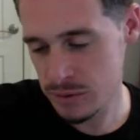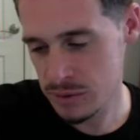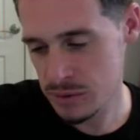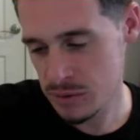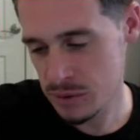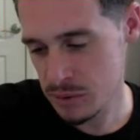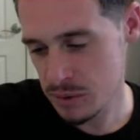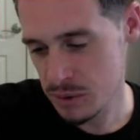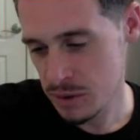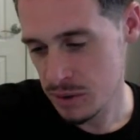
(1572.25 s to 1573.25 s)
So
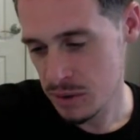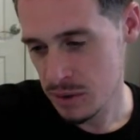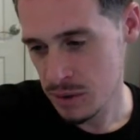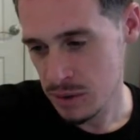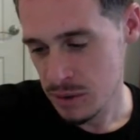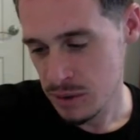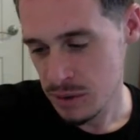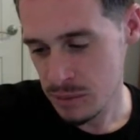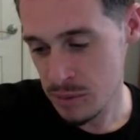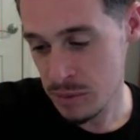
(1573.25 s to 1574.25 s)

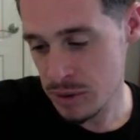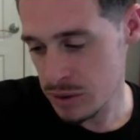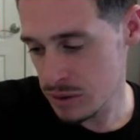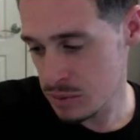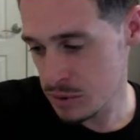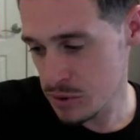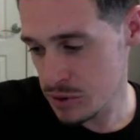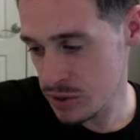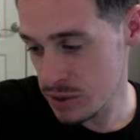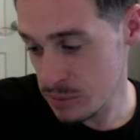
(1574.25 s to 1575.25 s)
maybe it needs more
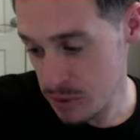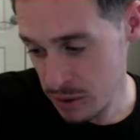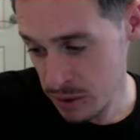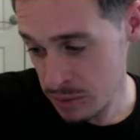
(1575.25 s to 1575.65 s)
steep time.